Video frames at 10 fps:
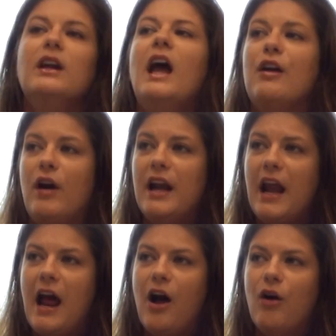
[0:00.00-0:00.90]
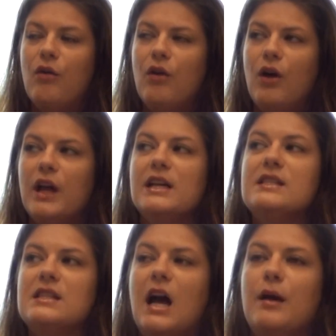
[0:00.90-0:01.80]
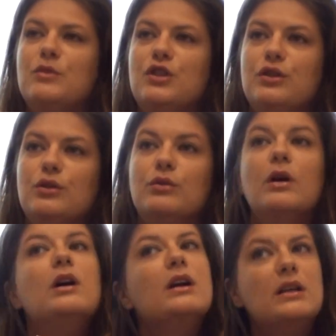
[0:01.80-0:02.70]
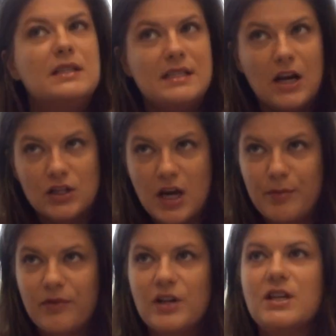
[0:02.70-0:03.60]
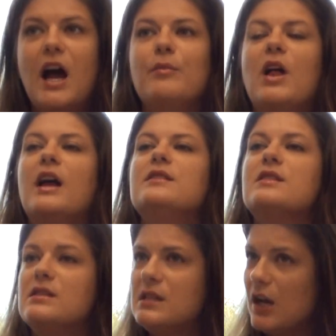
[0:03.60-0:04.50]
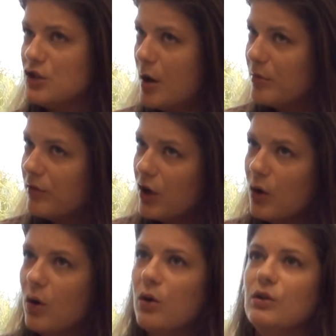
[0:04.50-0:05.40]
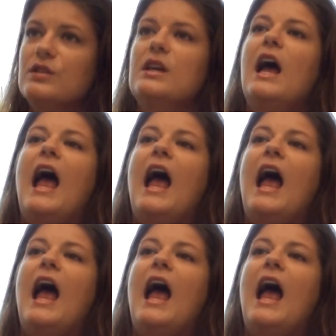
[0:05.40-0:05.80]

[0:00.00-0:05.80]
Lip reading: And right now, it's time to stay on top of our timelines, stay on top of our goals,